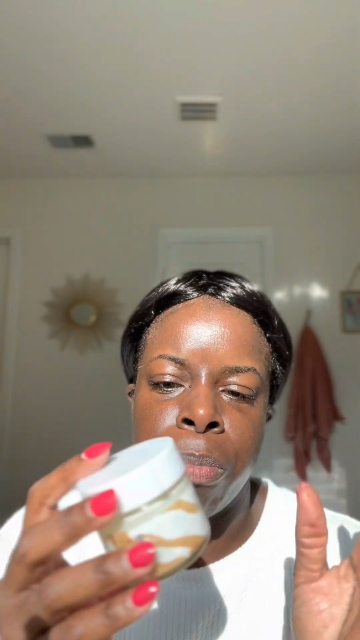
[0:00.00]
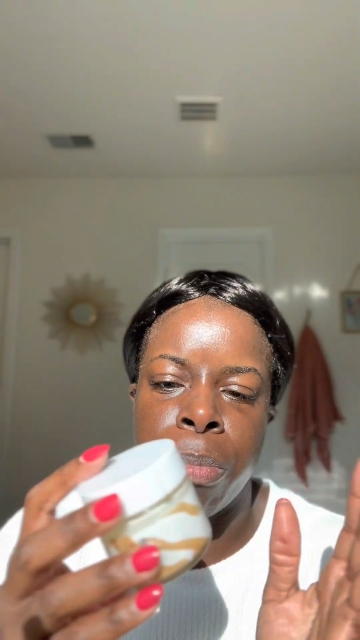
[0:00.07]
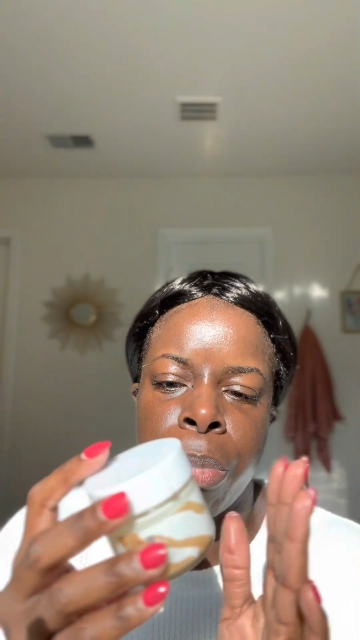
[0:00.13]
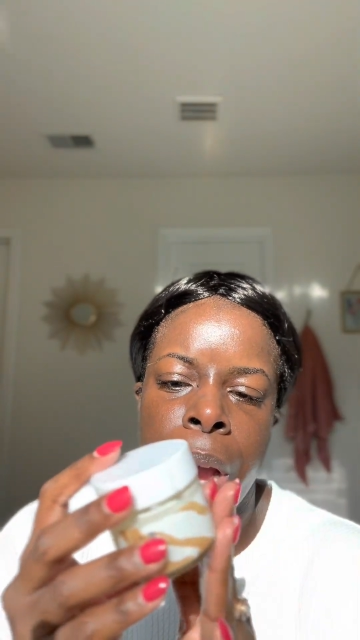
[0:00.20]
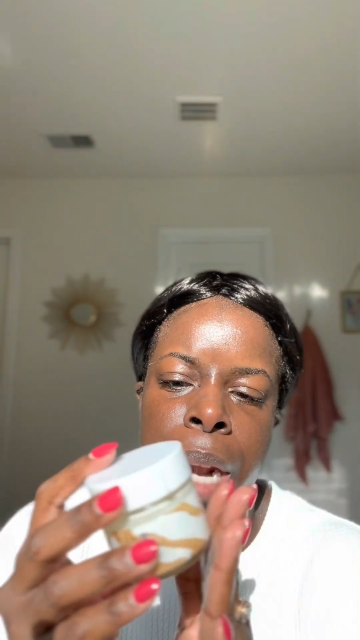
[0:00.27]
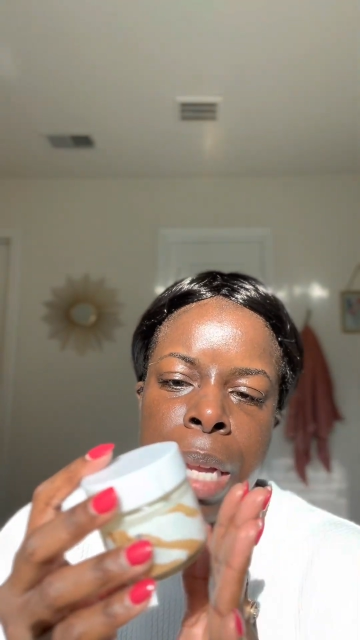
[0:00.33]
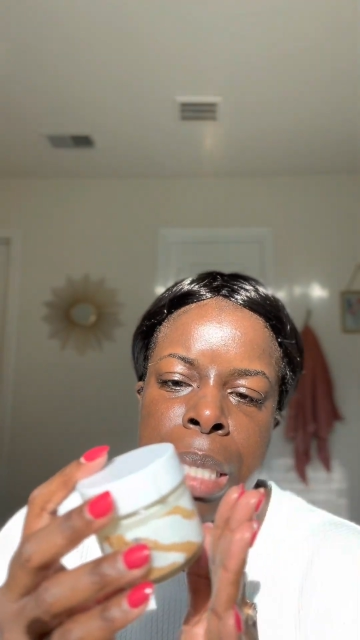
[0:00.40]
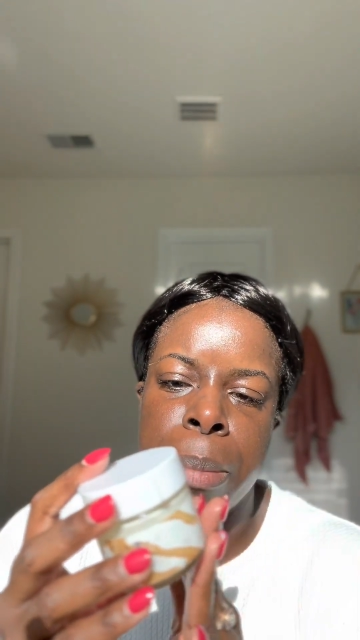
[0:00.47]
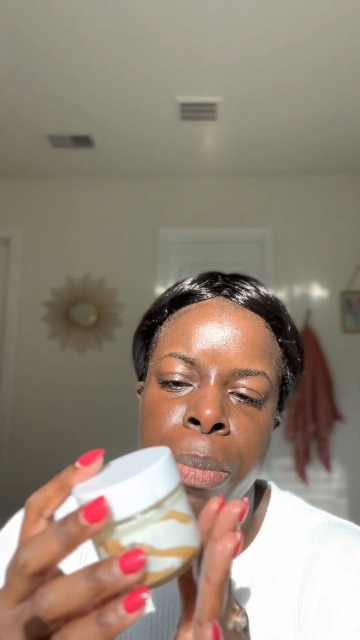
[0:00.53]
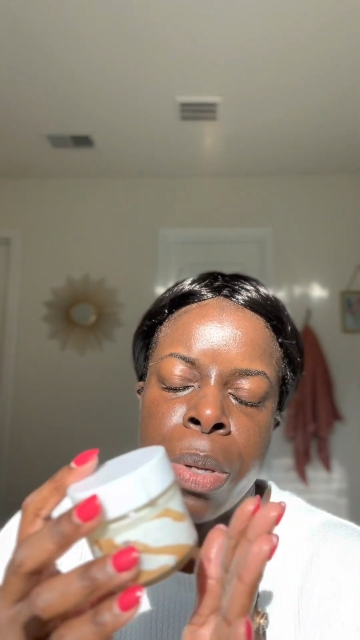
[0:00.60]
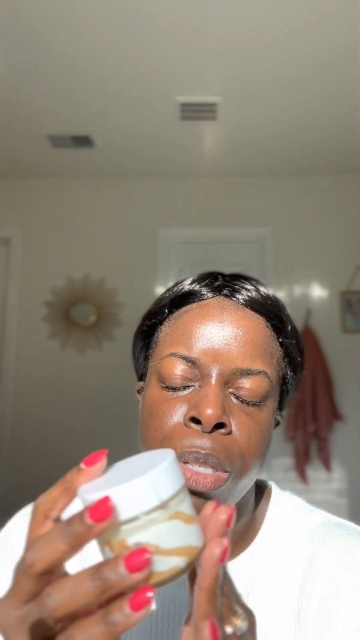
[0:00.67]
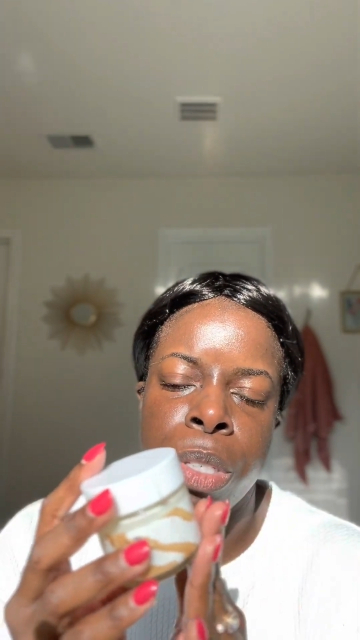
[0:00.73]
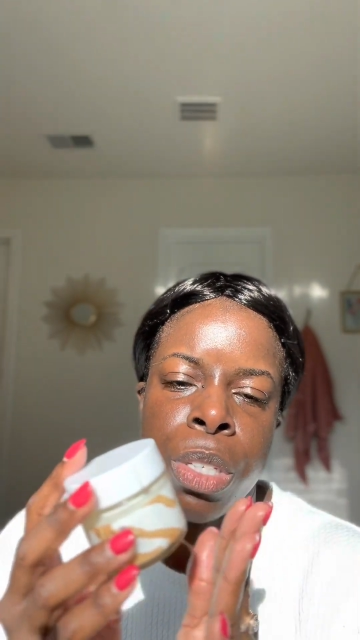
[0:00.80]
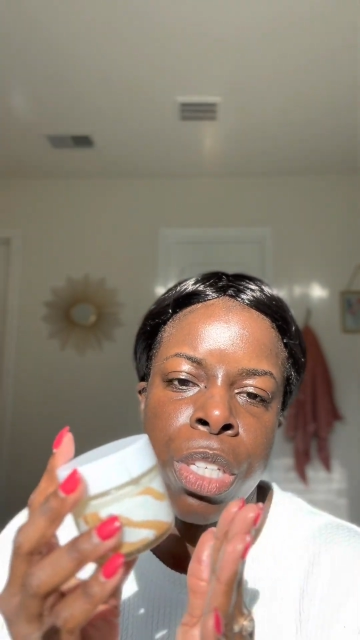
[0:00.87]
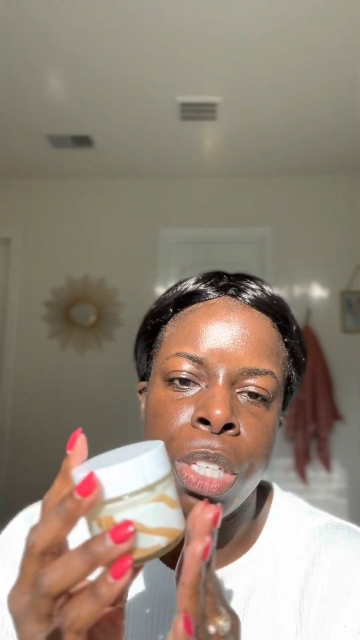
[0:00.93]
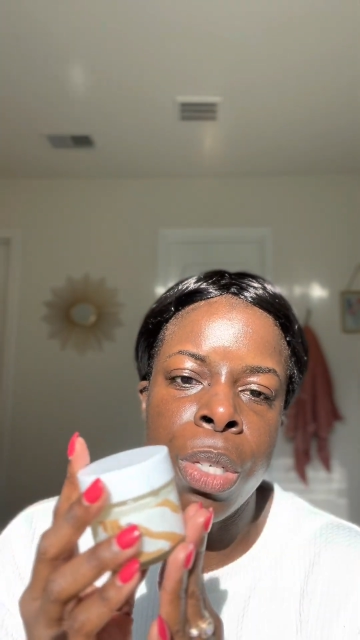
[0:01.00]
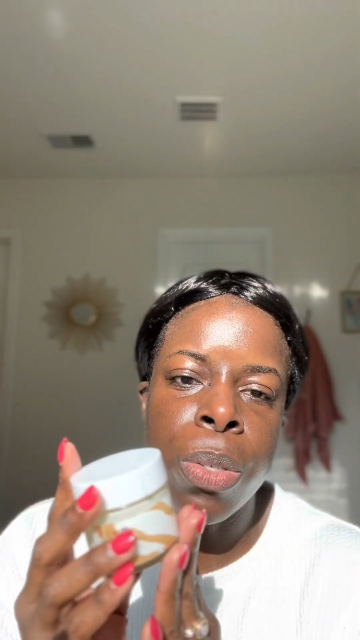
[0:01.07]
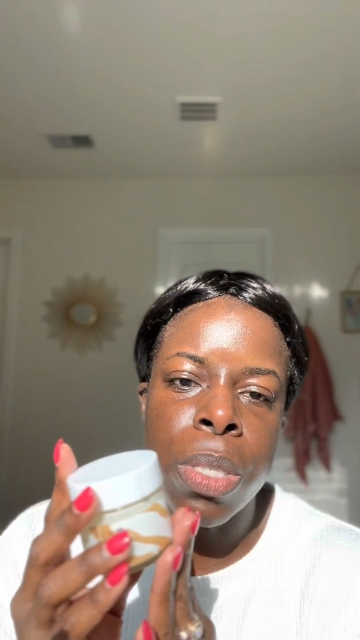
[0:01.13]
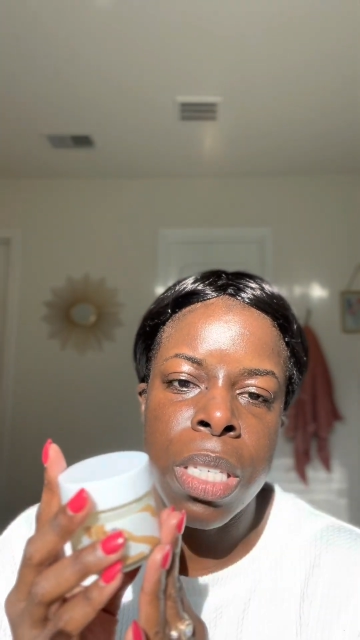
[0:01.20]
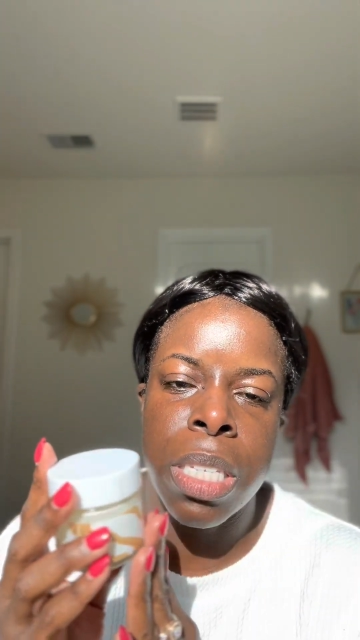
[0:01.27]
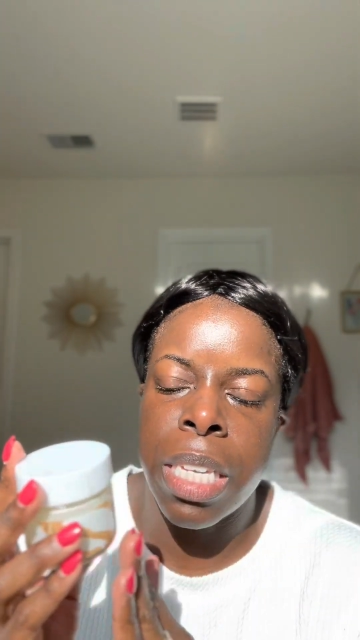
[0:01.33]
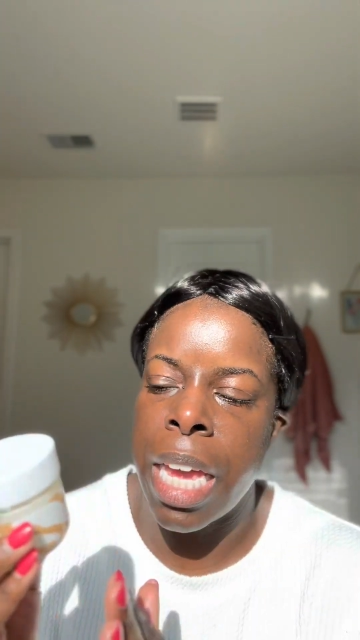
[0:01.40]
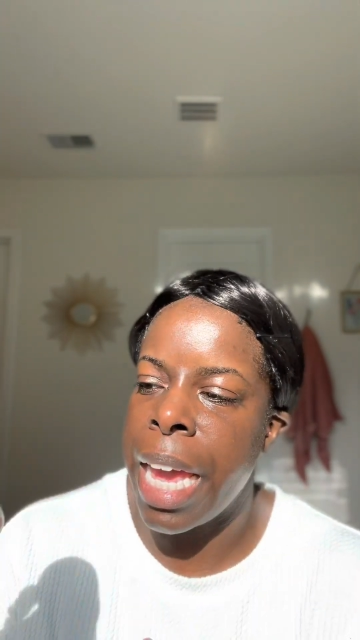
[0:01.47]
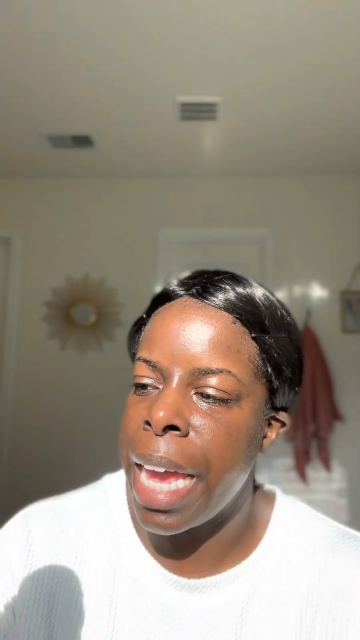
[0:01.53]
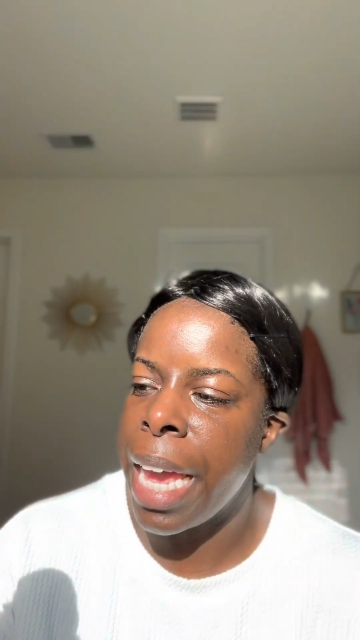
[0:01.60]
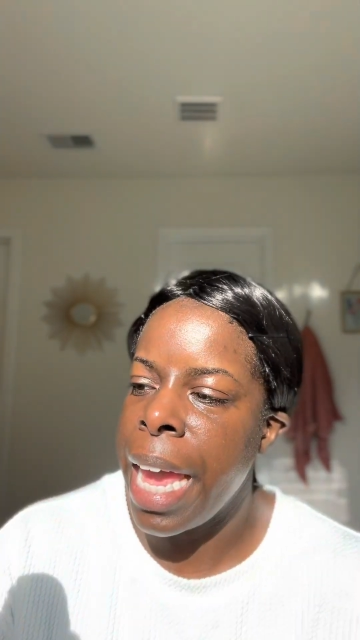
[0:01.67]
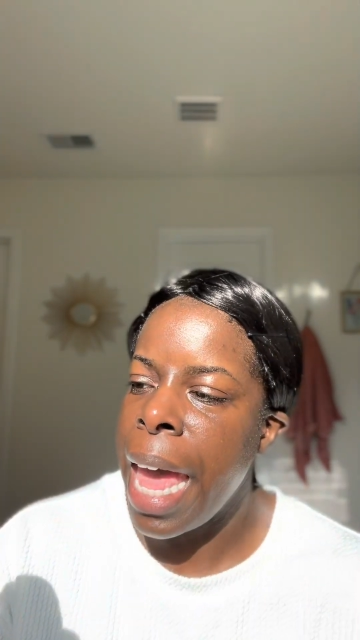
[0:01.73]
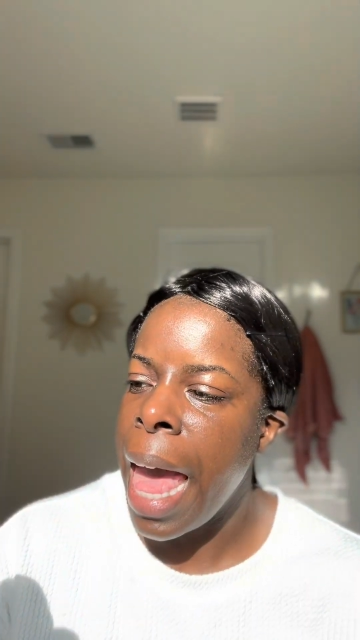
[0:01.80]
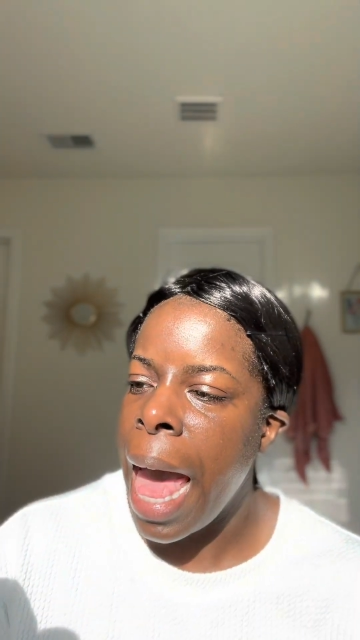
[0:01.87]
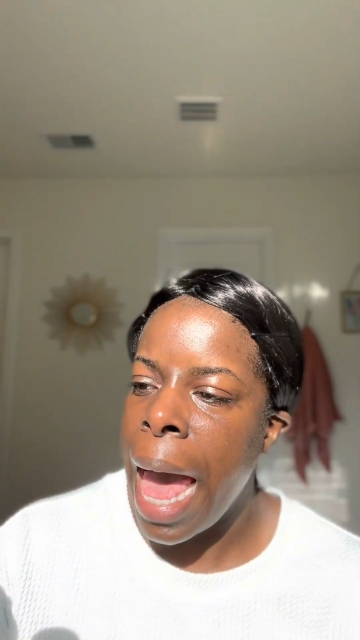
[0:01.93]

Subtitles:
products I'm going to use today.